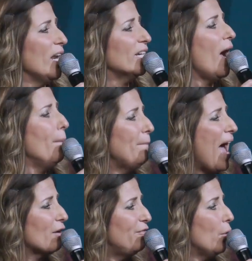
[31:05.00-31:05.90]
to come
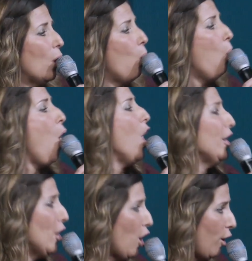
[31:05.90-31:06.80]
back for a
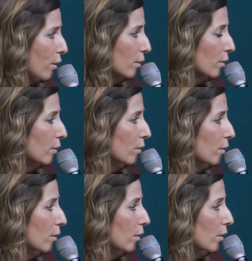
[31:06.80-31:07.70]
warrior.
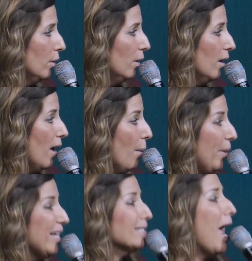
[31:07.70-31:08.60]

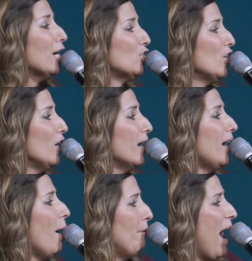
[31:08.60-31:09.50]
But he's actually going
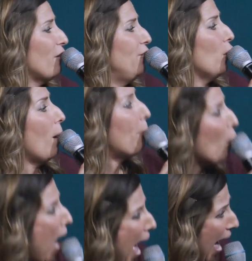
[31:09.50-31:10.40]
to come back for a
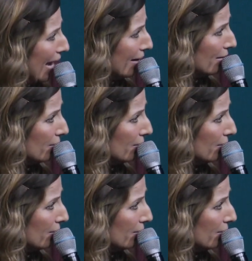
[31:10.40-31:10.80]
bride.